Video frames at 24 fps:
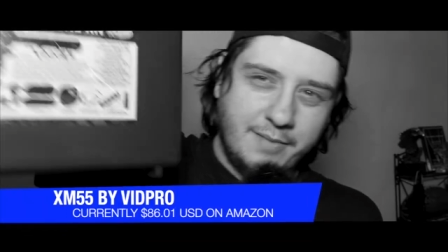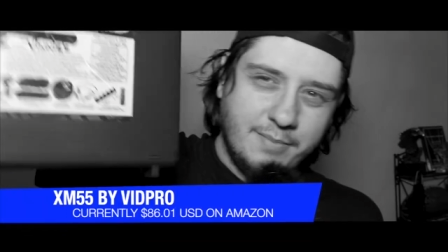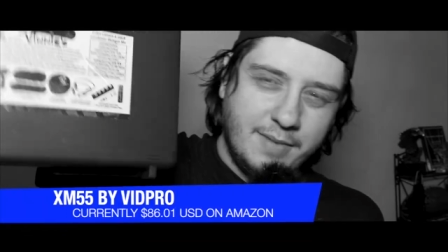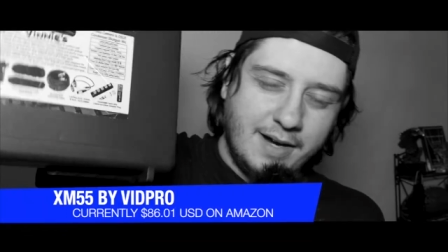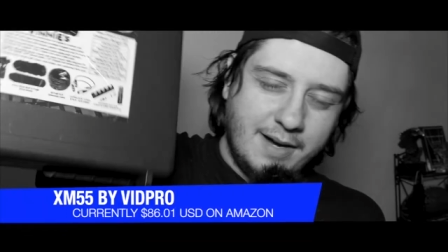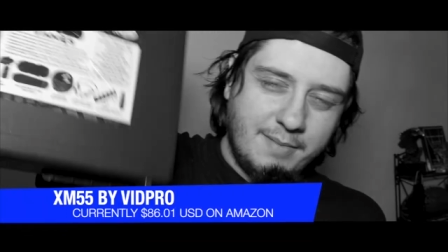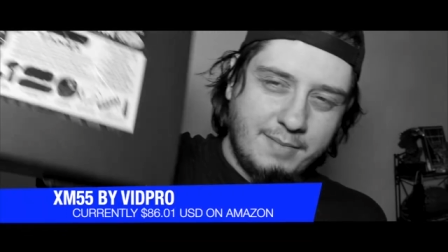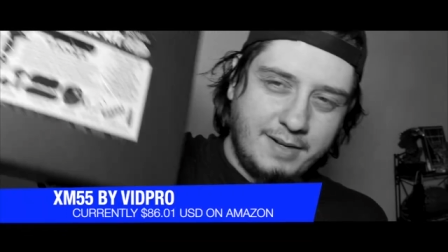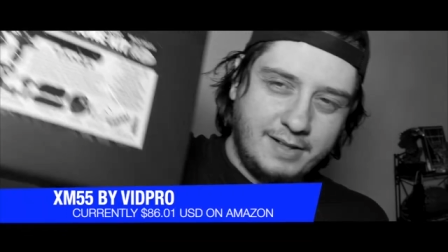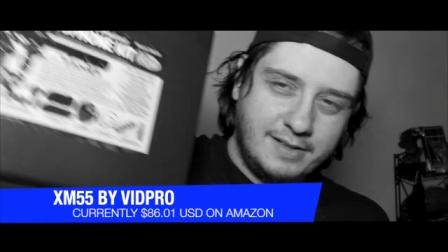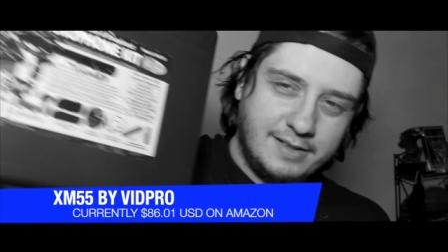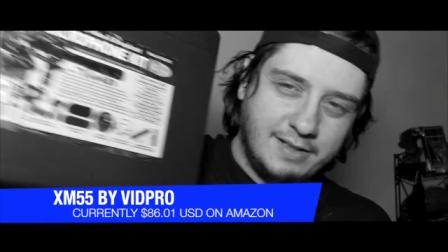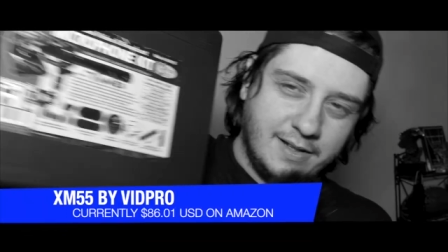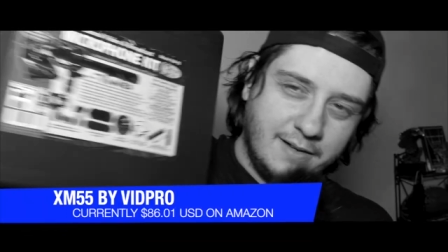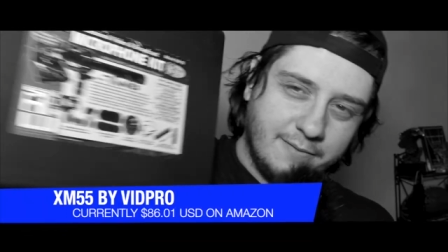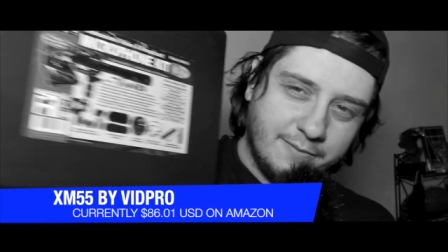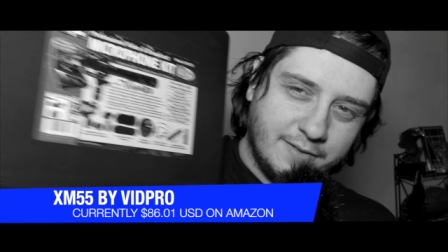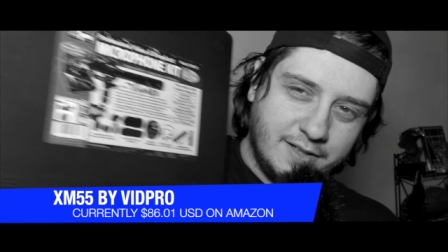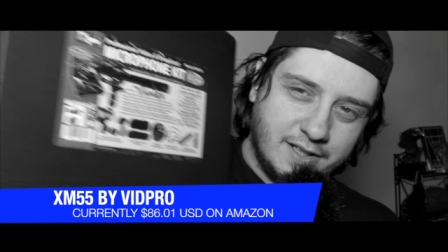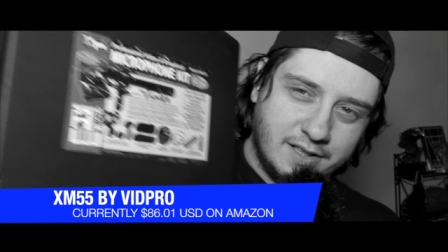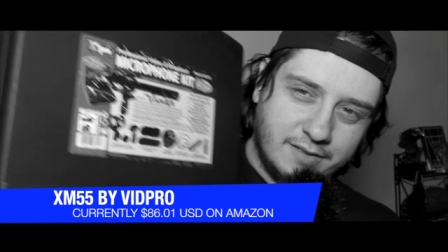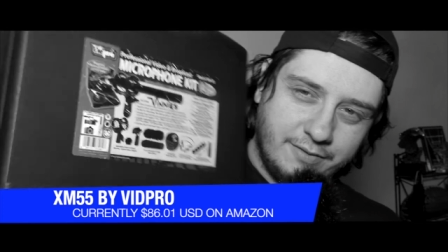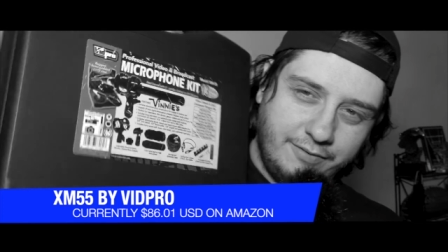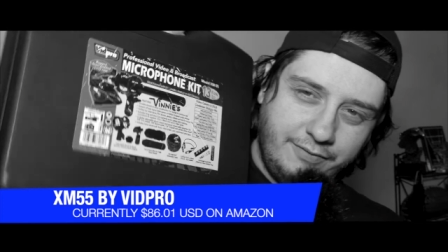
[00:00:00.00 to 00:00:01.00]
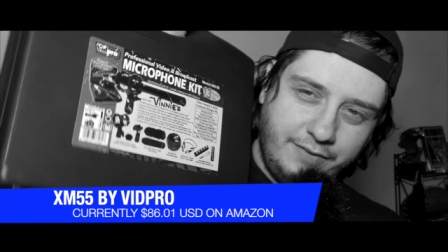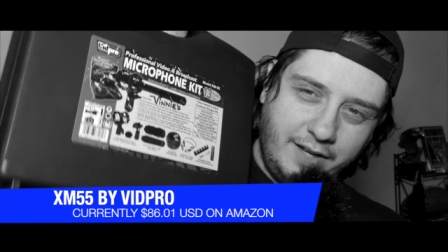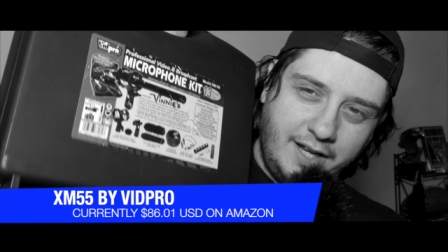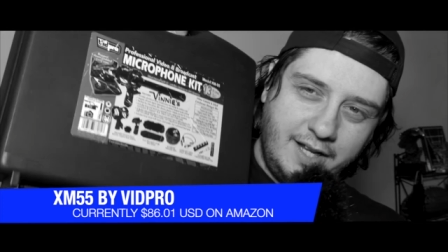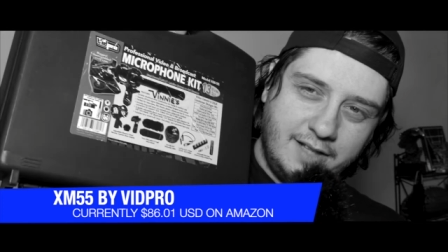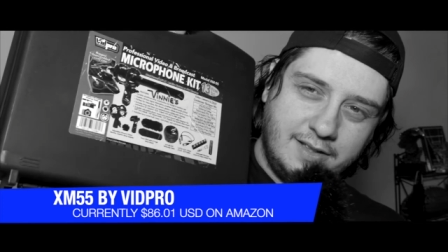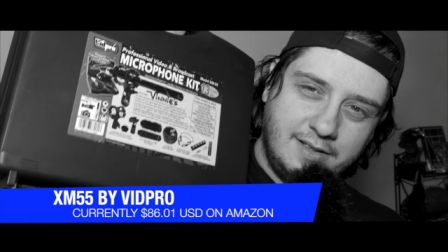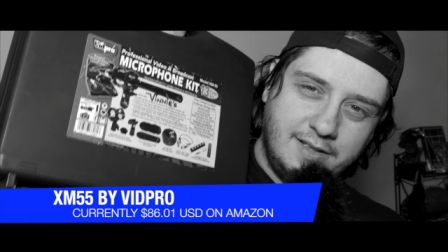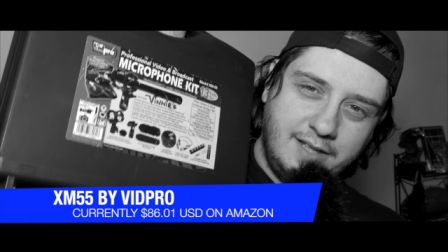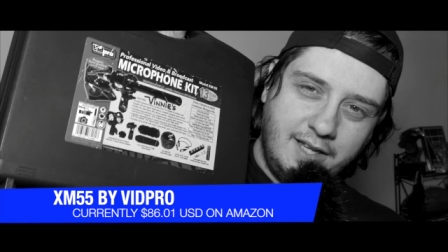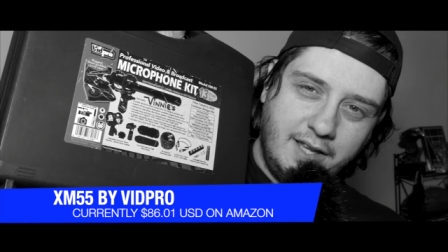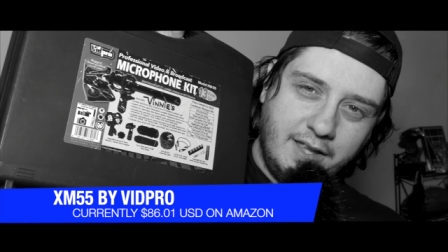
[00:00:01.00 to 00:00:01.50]
I bought myself this
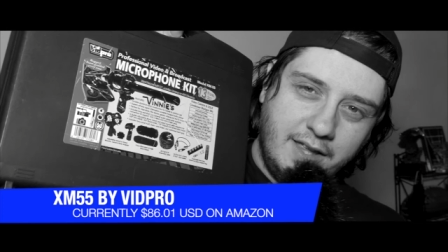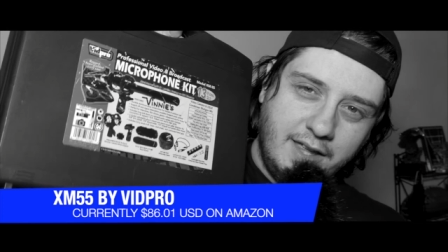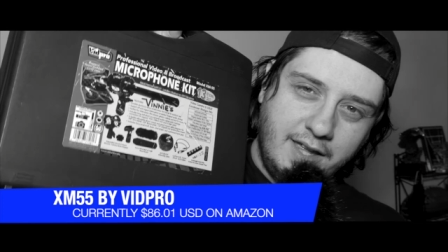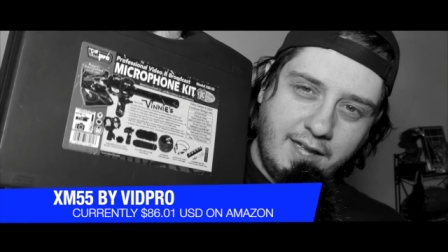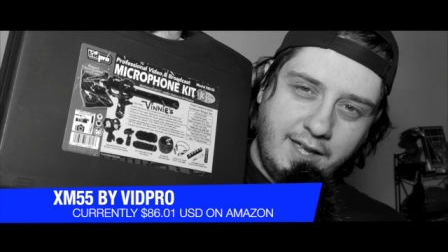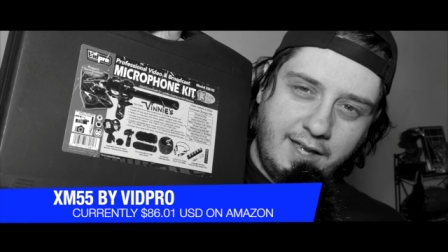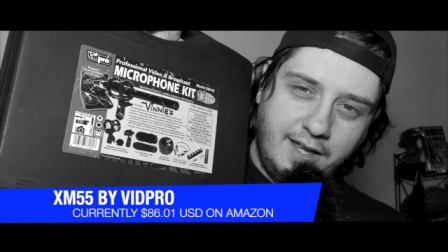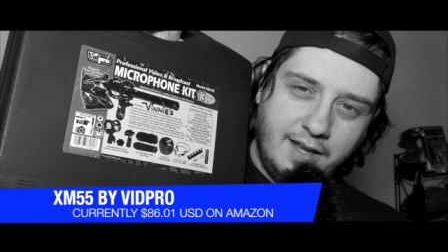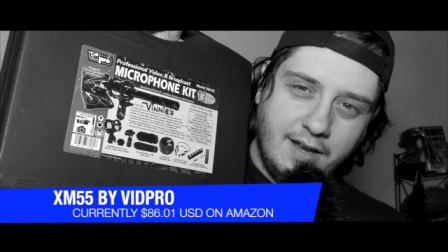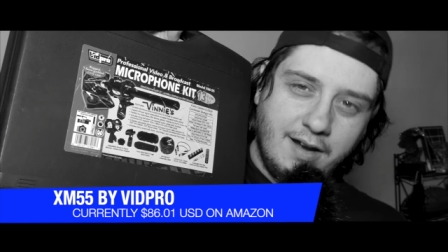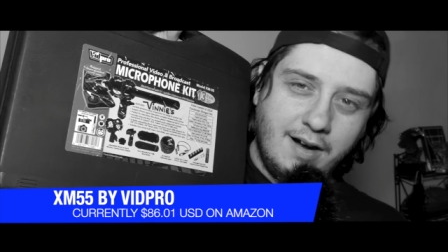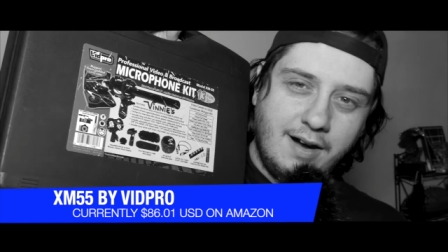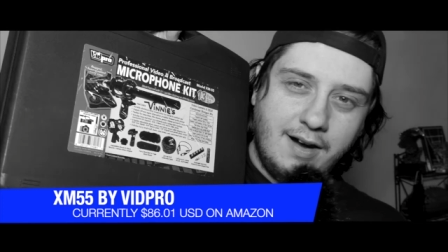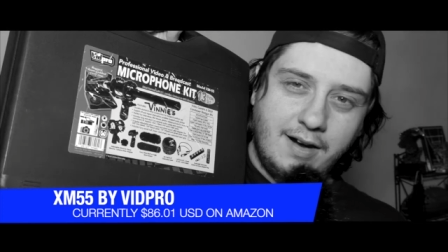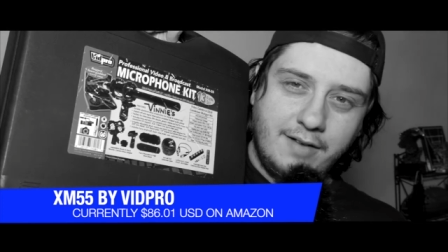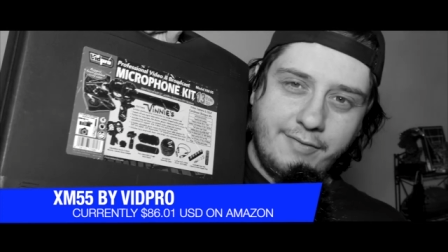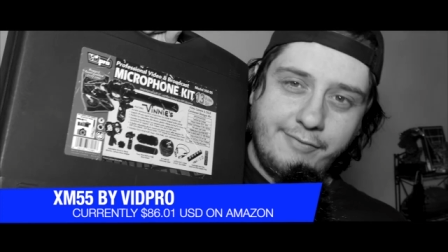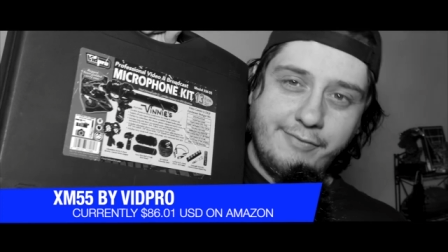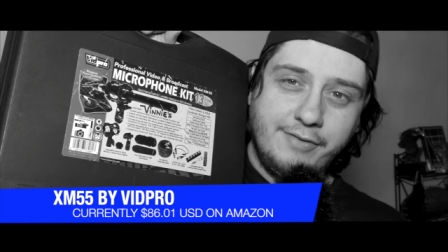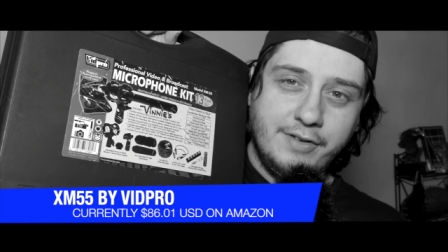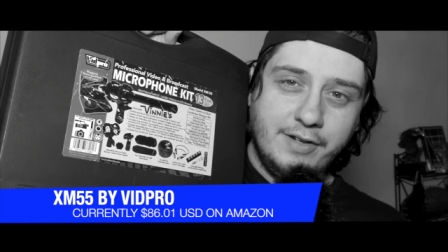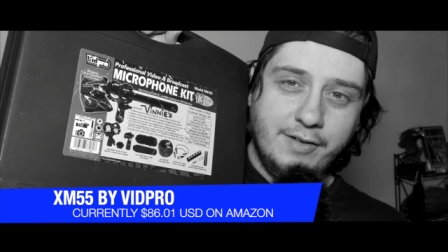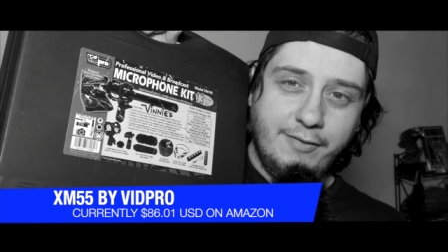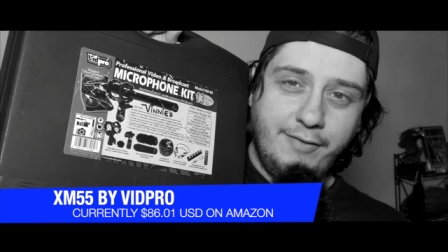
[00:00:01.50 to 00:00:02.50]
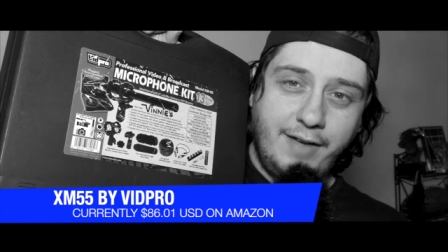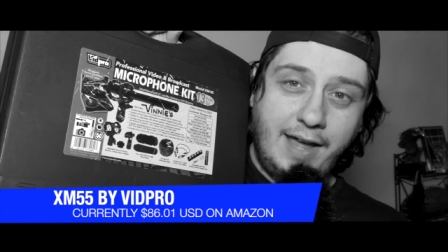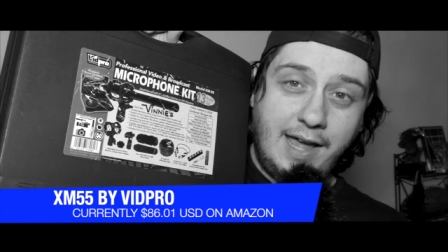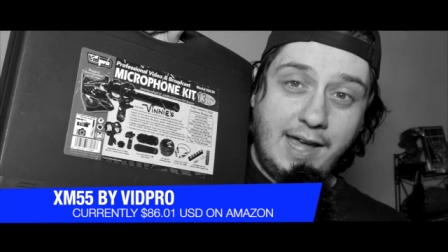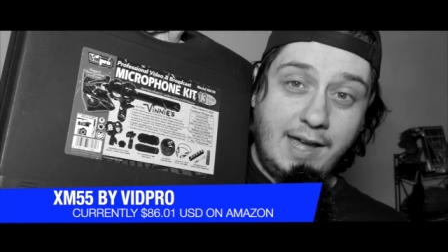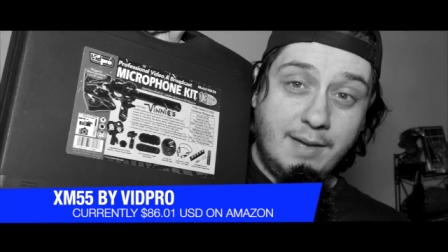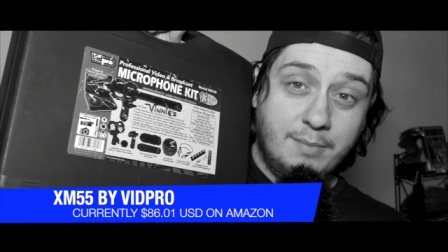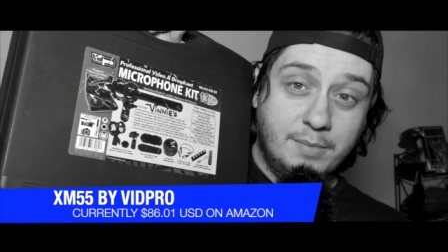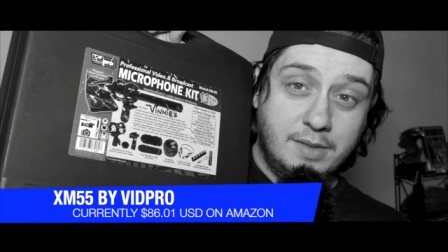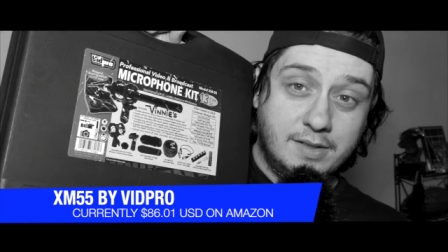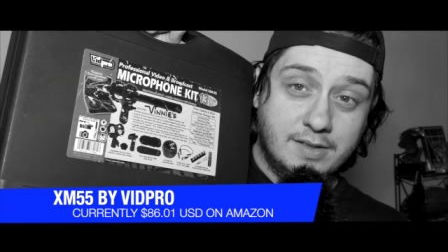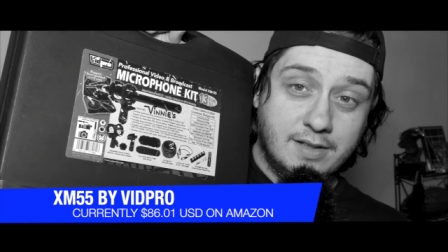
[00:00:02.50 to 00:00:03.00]
fancy kit off of
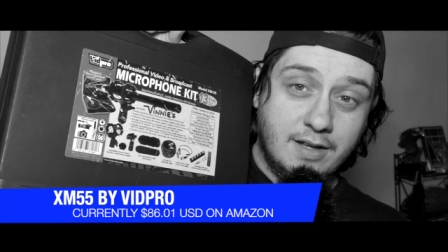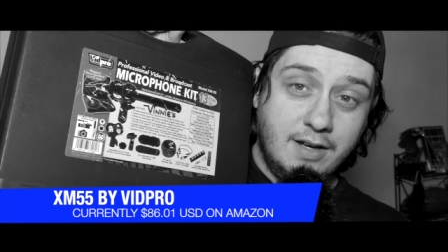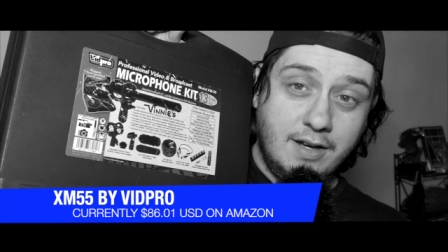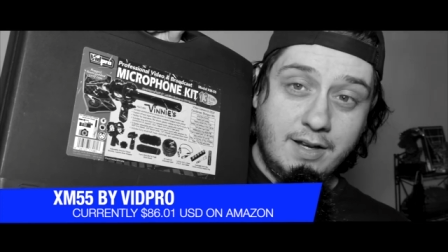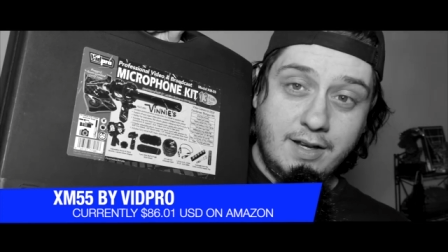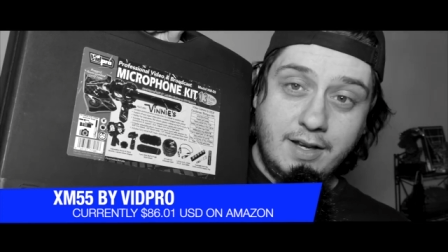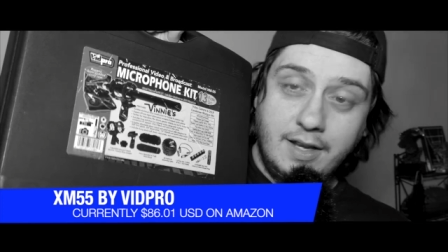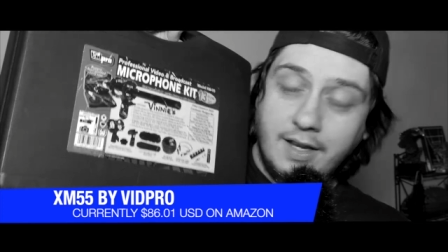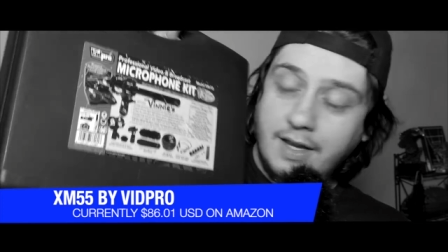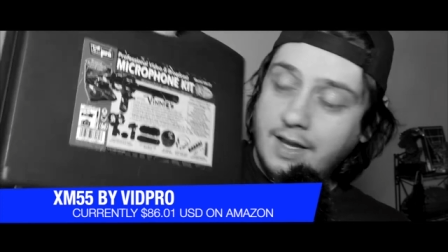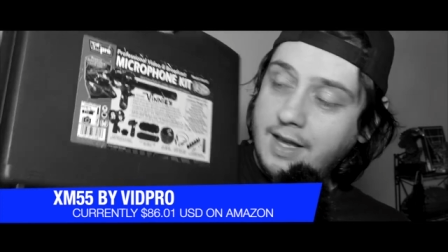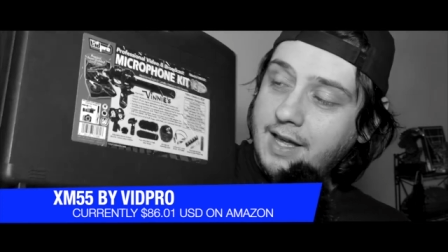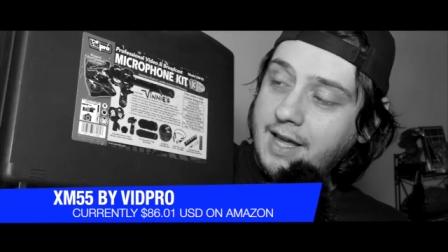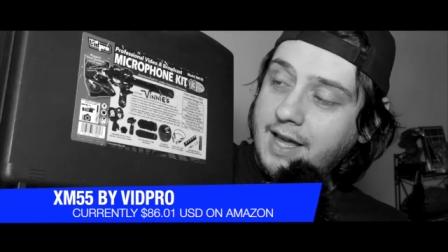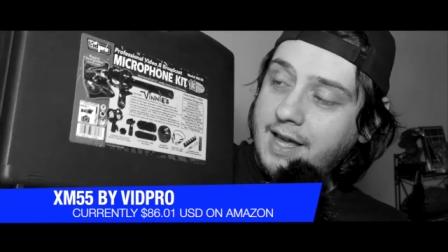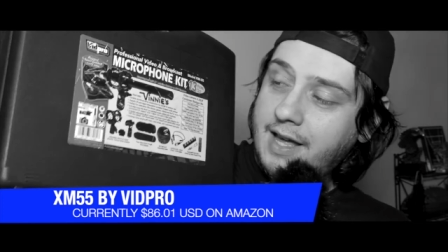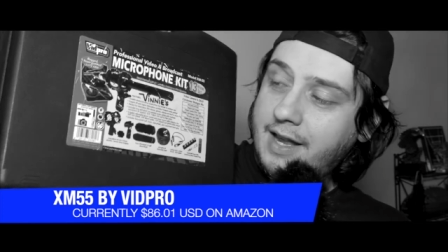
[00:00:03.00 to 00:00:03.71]
Amazon,